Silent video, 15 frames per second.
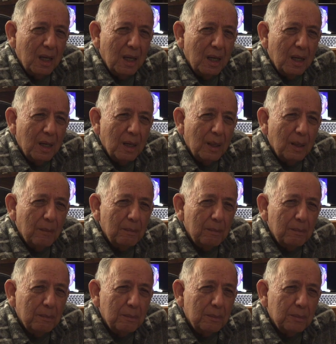
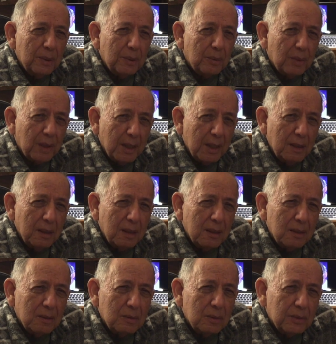Um, but Ray
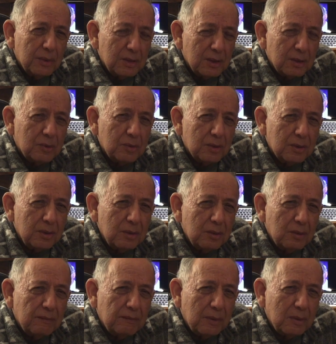with his interest in
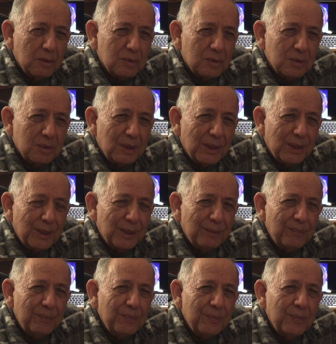UFOs, uh,
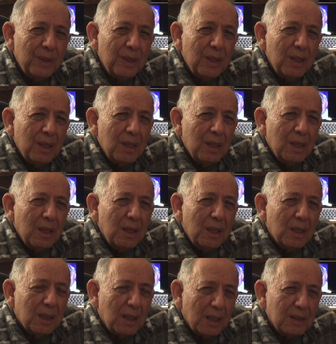
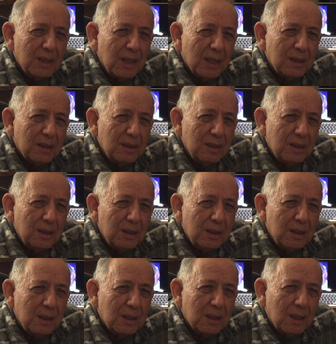contacted
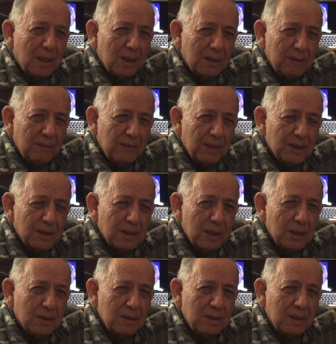the uh, Con
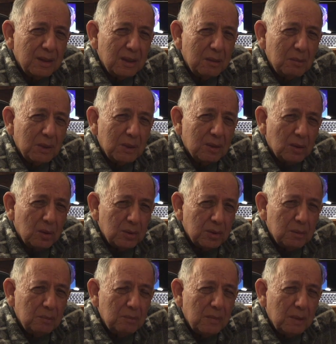investigation team and told
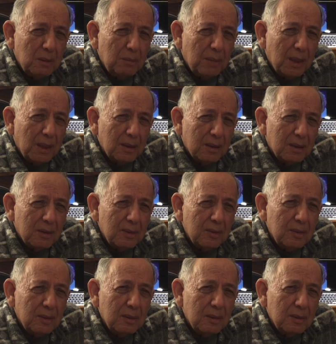them about
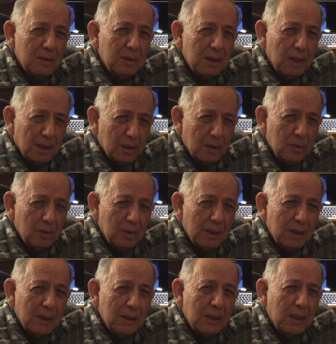the Echo
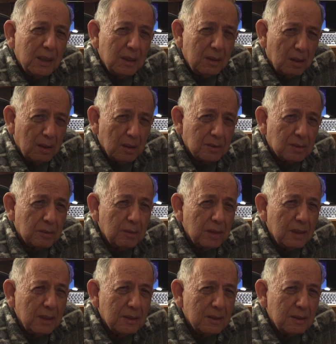and Oscar
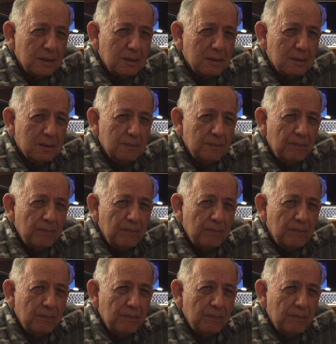incidents.